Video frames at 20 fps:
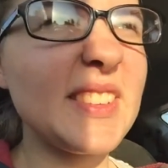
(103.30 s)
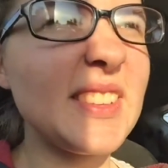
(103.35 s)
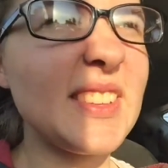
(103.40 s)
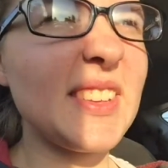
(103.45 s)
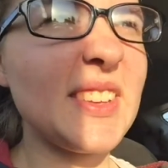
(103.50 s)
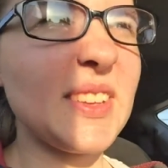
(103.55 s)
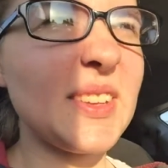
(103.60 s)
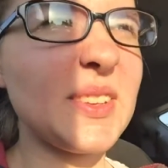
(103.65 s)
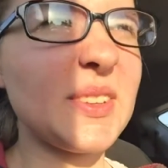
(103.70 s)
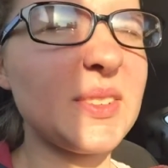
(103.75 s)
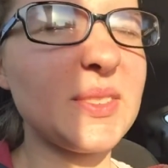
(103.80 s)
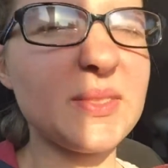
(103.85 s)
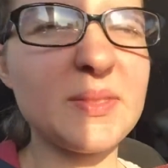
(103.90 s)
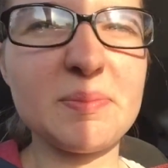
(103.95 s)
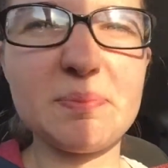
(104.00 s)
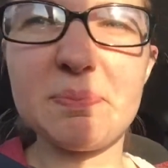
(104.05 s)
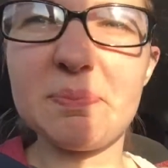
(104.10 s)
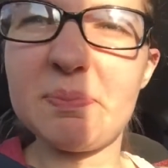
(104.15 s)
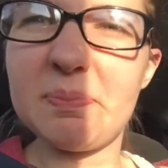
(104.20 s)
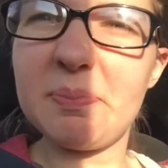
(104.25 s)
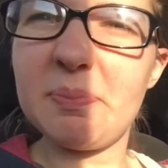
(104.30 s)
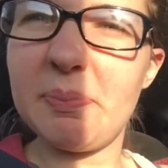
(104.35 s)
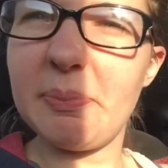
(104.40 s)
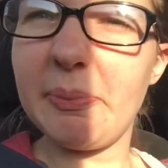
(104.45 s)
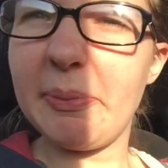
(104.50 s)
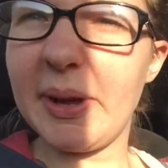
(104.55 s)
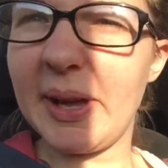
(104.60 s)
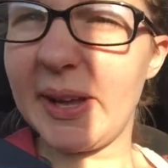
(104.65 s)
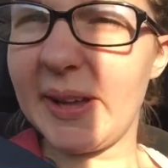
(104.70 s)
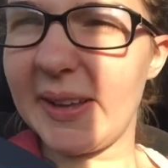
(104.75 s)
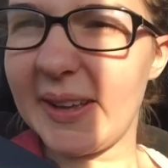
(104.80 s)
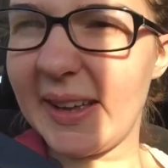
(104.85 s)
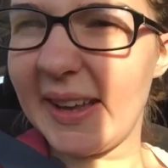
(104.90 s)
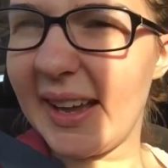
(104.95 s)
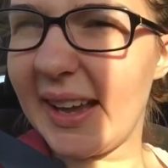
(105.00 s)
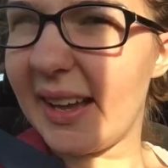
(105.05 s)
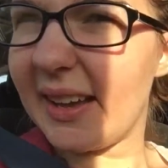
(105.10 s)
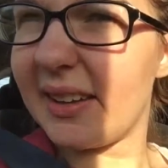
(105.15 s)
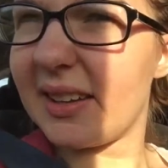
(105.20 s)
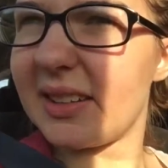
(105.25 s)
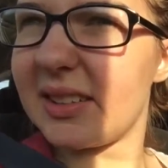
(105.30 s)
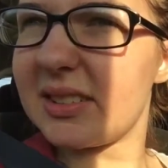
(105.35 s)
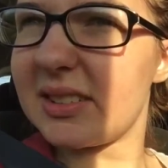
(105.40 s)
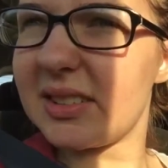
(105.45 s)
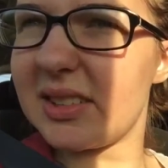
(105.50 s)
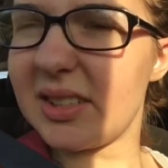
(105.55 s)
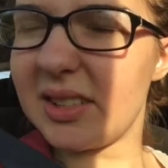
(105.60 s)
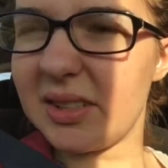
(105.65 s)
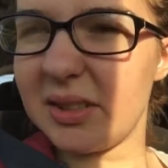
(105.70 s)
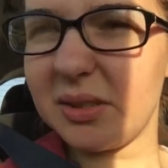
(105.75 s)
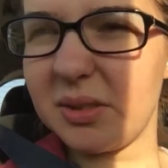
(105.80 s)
Too, but yeah, so